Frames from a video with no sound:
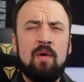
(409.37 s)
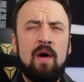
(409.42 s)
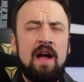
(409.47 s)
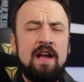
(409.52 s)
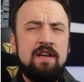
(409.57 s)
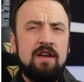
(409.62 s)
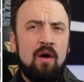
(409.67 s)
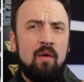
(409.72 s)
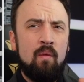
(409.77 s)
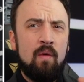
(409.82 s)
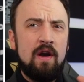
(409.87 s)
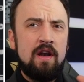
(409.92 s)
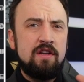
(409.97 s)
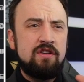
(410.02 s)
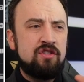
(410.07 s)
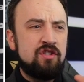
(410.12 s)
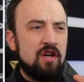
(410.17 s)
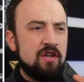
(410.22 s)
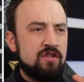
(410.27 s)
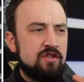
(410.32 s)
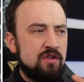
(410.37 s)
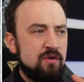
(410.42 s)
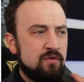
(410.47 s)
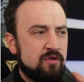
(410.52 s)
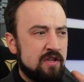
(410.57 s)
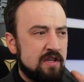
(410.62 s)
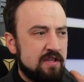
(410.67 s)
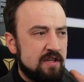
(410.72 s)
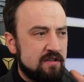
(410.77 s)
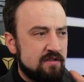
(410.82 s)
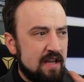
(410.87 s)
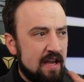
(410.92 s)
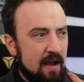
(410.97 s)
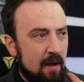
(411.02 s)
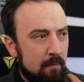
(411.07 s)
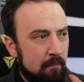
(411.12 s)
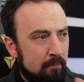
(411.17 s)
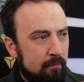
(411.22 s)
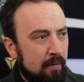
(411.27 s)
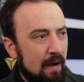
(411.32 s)
So I don't want to just use this as
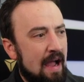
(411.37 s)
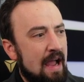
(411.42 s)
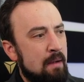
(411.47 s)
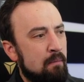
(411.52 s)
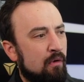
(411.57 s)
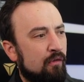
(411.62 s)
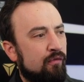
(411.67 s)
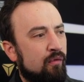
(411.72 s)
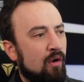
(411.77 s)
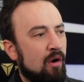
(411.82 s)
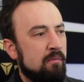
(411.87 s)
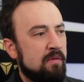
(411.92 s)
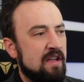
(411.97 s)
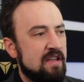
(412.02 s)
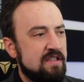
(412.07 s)
like a Bible for it,